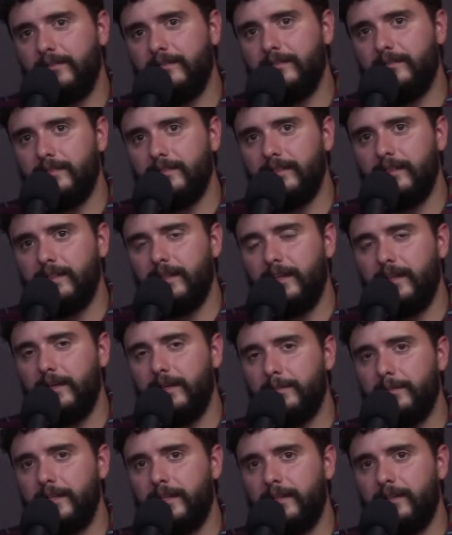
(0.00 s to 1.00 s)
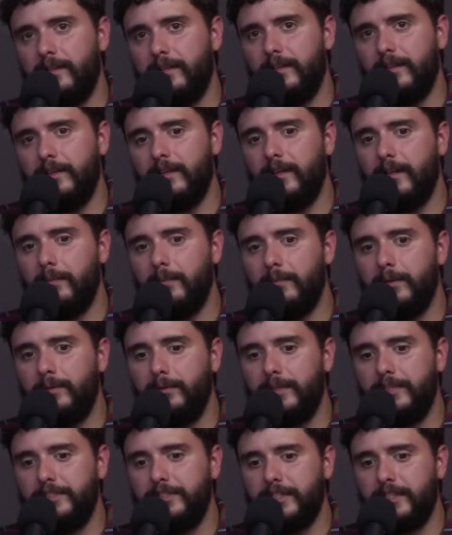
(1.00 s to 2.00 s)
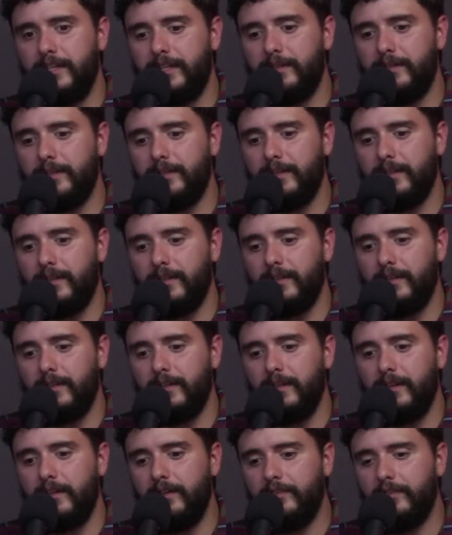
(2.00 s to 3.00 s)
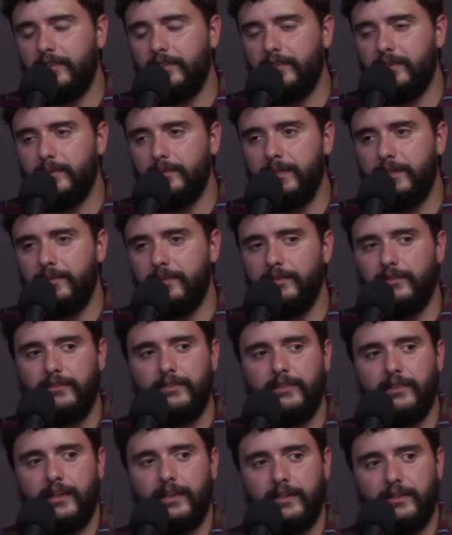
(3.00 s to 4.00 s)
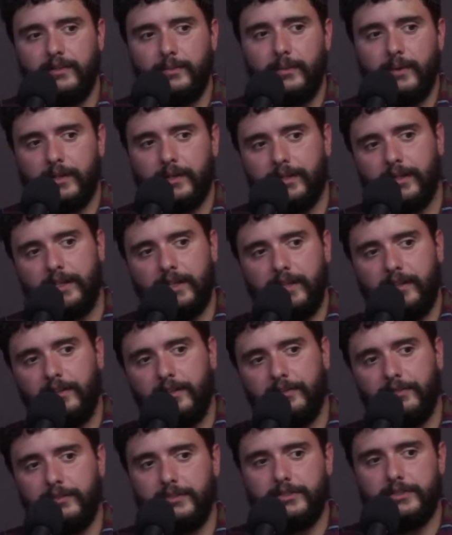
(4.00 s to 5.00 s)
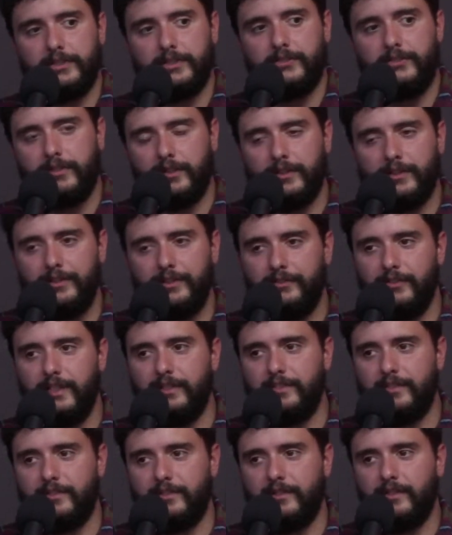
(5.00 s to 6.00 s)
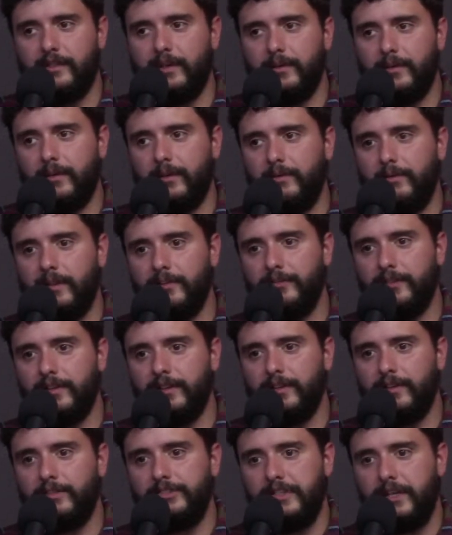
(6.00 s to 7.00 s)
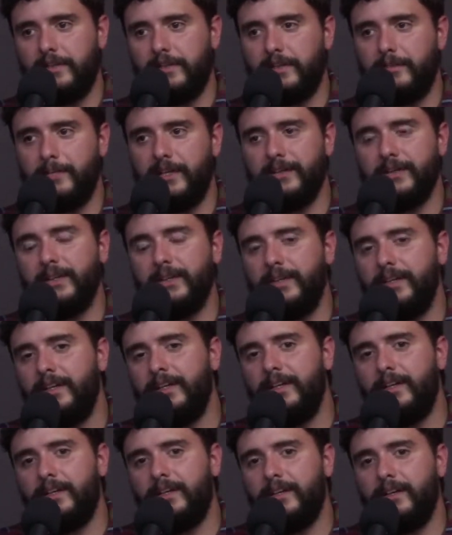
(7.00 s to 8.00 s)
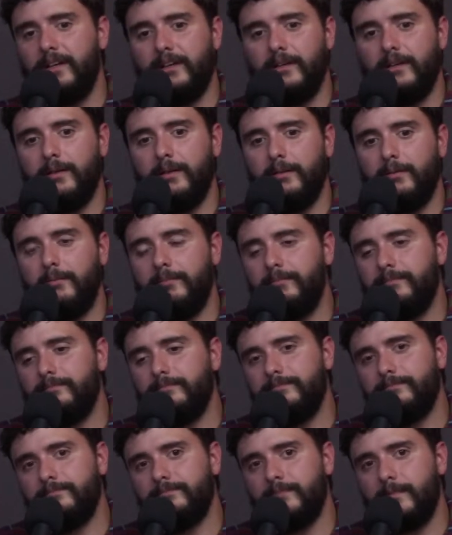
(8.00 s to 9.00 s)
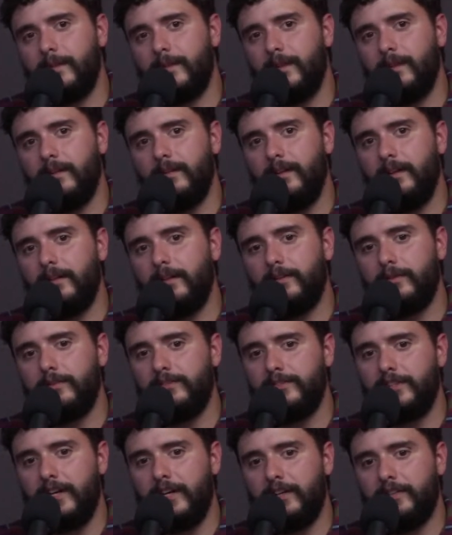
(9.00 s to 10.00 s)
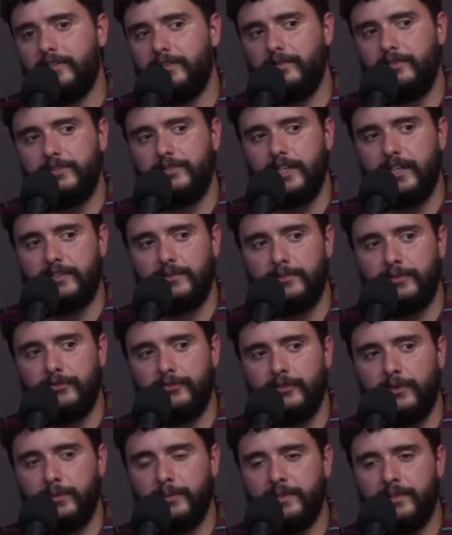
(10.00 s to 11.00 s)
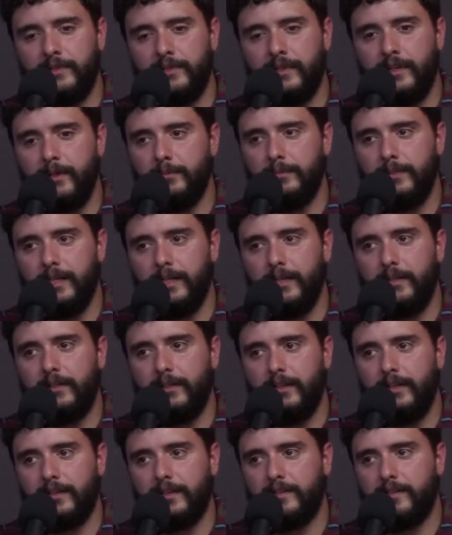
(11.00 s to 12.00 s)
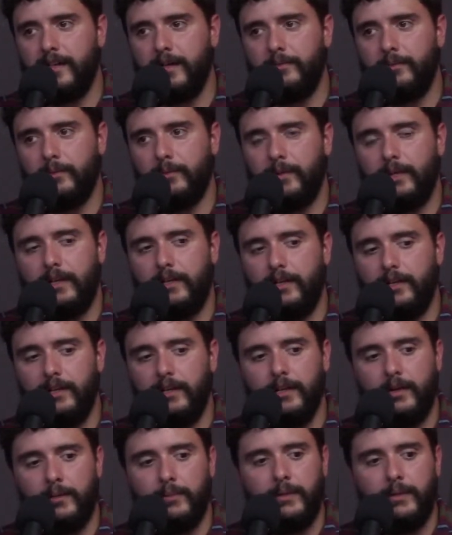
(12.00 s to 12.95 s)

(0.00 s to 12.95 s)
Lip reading: They helped out, and they've been reaching out, and they even told me if like to work again in the future for other events. So I'll definitely shout them out. Other than that, Chris Jackson Performance, he helped me out a lot of times when I needed help.